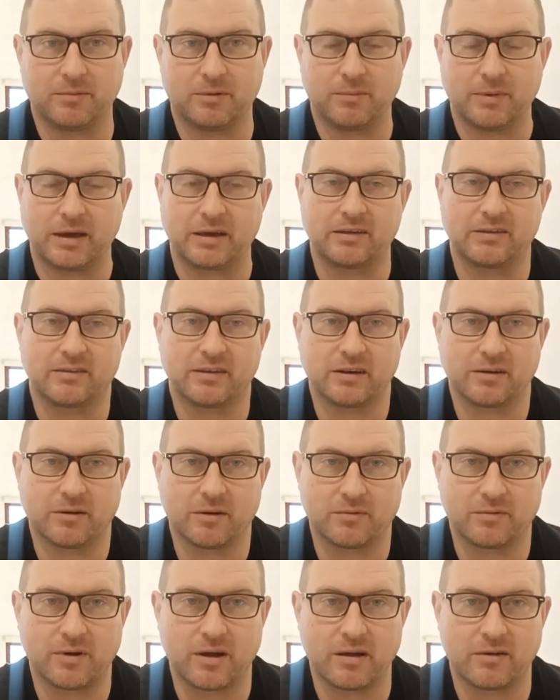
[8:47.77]
We may consider
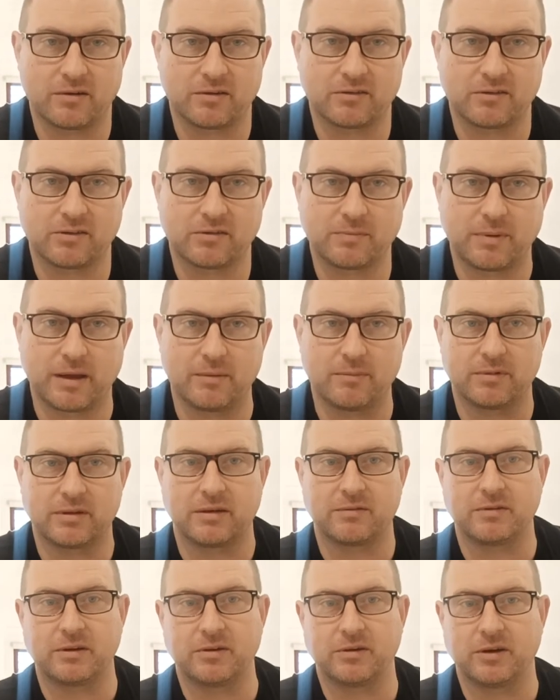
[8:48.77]
other areas of Spain, but
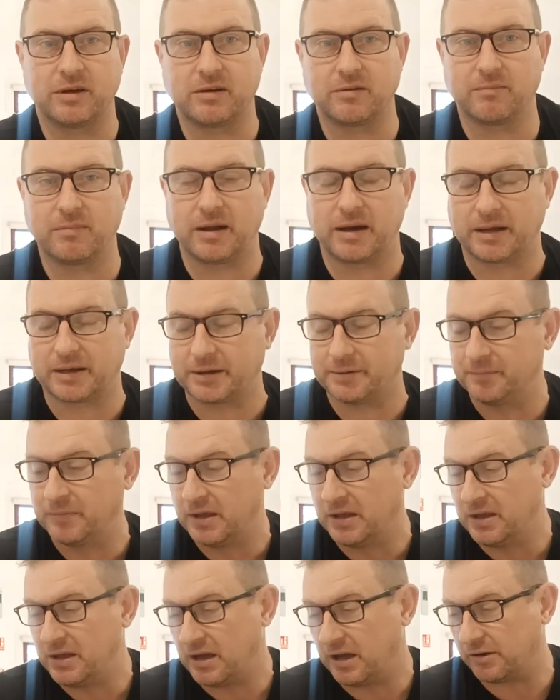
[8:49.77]
definitely not here in Malaga.
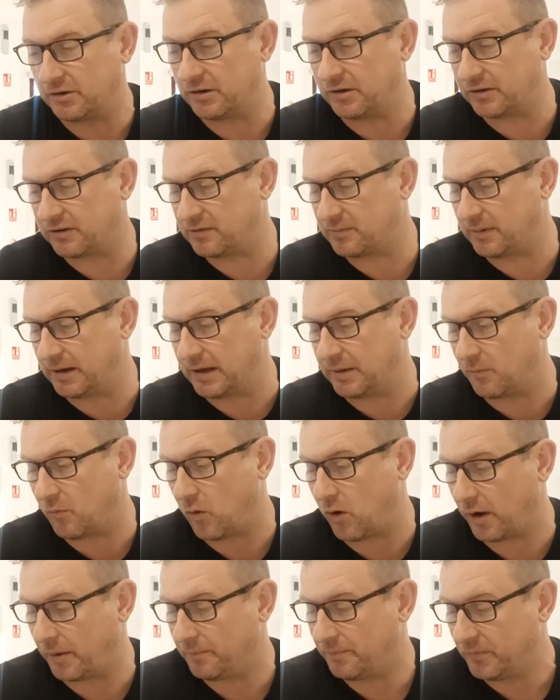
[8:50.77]
I'm going to explain
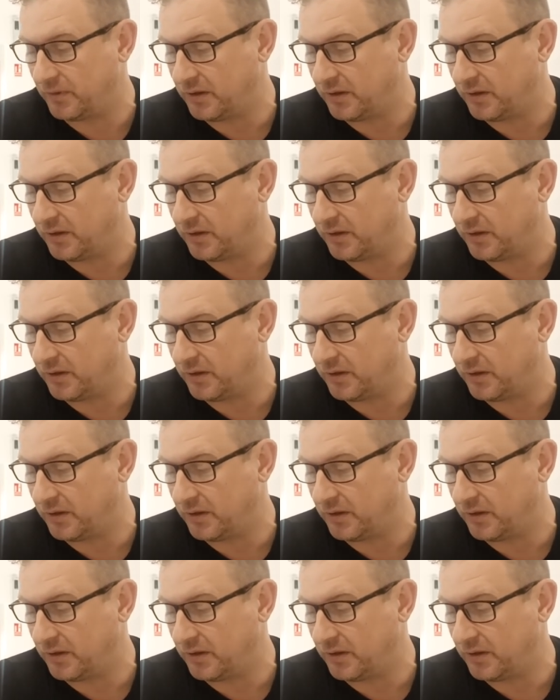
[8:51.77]
why.